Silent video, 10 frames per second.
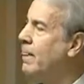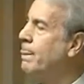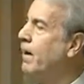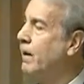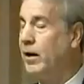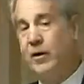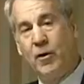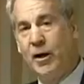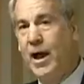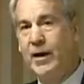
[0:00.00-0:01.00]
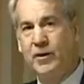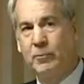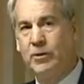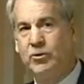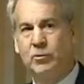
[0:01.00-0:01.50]
An online
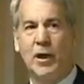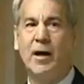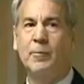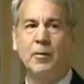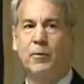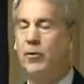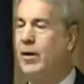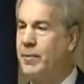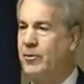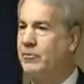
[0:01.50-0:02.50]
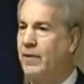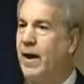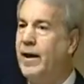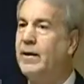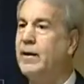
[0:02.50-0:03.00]
commercial logbook program is
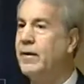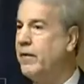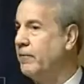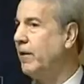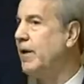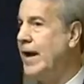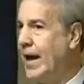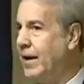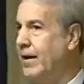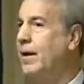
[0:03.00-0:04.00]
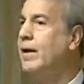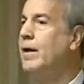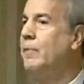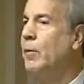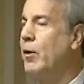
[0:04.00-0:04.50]
fine. They're very handy.
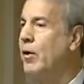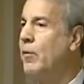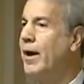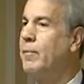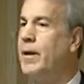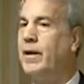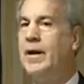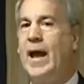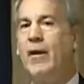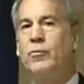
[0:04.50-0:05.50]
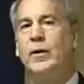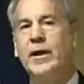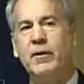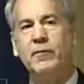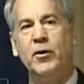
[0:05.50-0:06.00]
But we're going to recommend in the actual
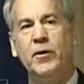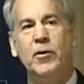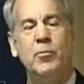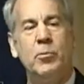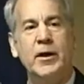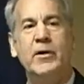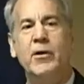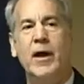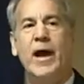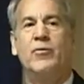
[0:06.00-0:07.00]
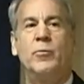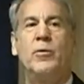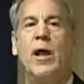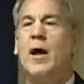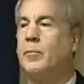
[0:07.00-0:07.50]
interview that you bring your actual
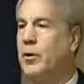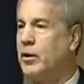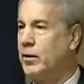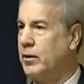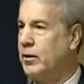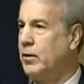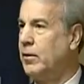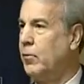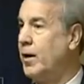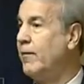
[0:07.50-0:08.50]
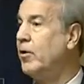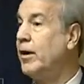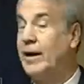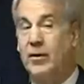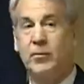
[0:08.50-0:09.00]
logbook, whatever it
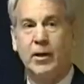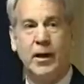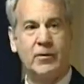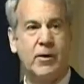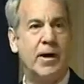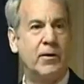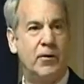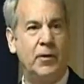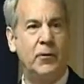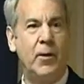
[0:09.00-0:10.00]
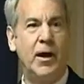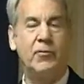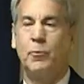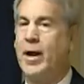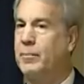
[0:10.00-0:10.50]
is, electronic or otherwise,
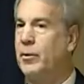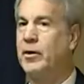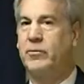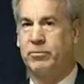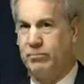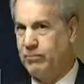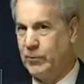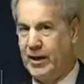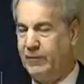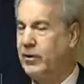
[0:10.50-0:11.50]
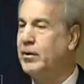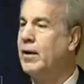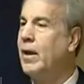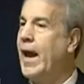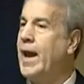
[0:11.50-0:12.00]
red books, whatever,
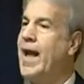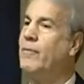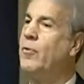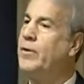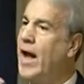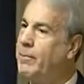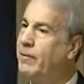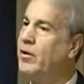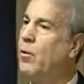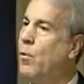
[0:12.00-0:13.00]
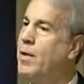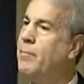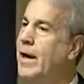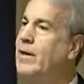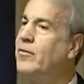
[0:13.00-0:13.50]
and have on top of it a
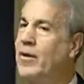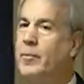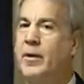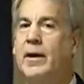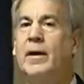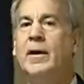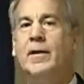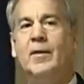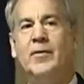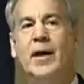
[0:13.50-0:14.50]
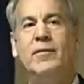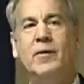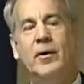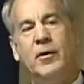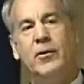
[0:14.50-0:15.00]
one-page summary that says,
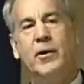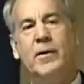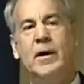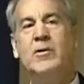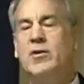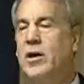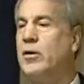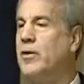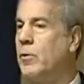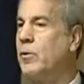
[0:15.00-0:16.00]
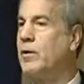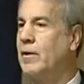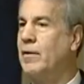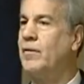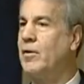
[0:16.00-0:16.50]
during these years I worked at
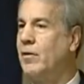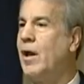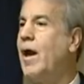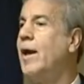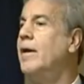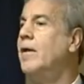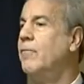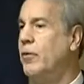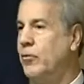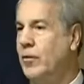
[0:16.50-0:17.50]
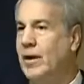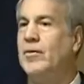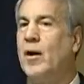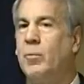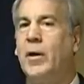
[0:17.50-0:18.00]
this airline, flew these
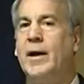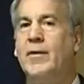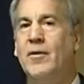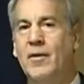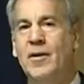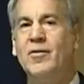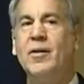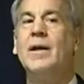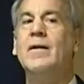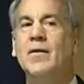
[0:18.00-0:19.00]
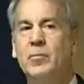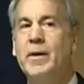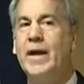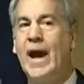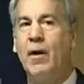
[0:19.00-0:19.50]
airplanes in this seat this
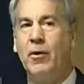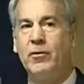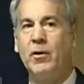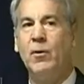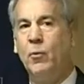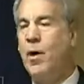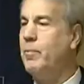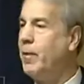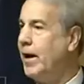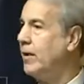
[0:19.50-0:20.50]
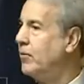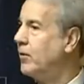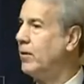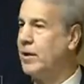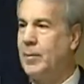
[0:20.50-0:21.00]
many hours. One page,
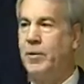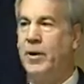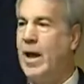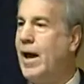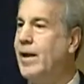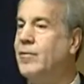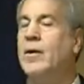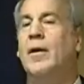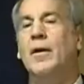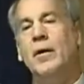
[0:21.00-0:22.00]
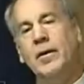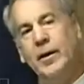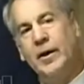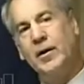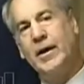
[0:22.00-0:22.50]
couple of lines. They're
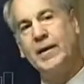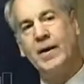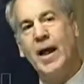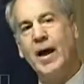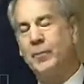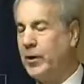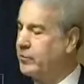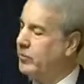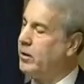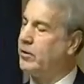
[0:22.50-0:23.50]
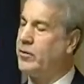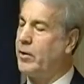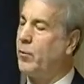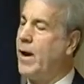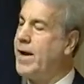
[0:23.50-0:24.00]
going to take the logbooks, they're going to sort of
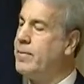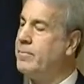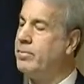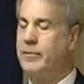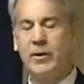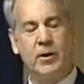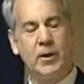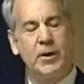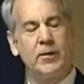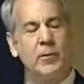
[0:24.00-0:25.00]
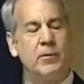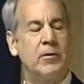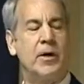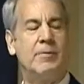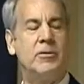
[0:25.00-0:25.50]
weigh them, they're going to look at the
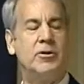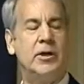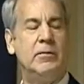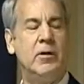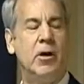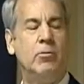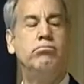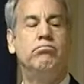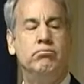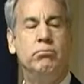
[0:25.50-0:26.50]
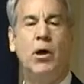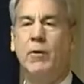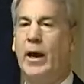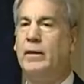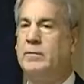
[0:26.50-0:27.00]
cover sheet and go, okay.